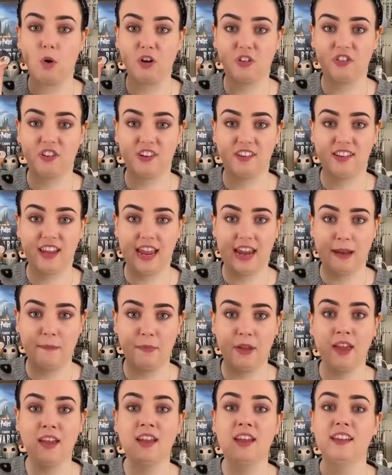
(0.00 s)
washi
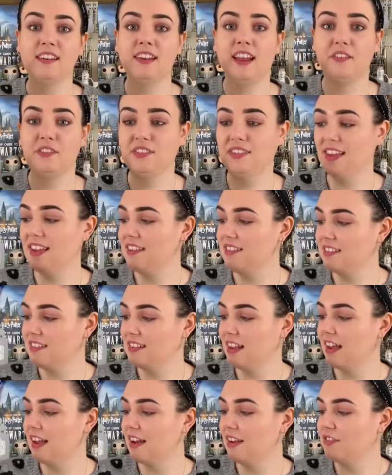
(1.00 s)
tape. Now,
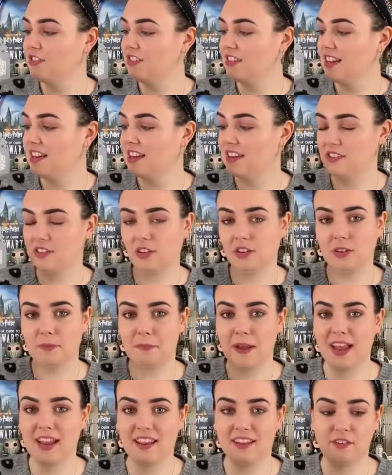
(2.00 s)
since I have seen this on the
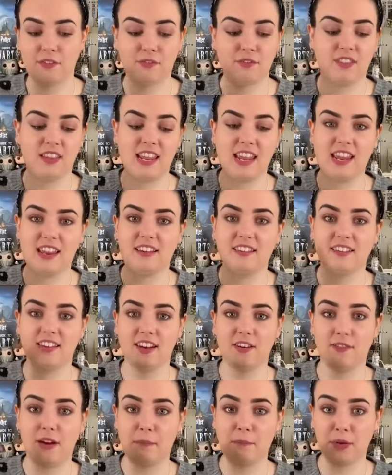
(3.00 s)
back of the
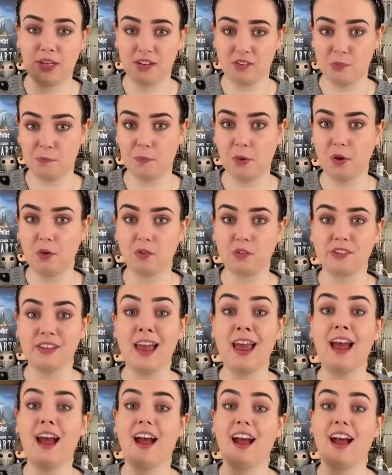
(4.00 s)
CINEREPLICAS box,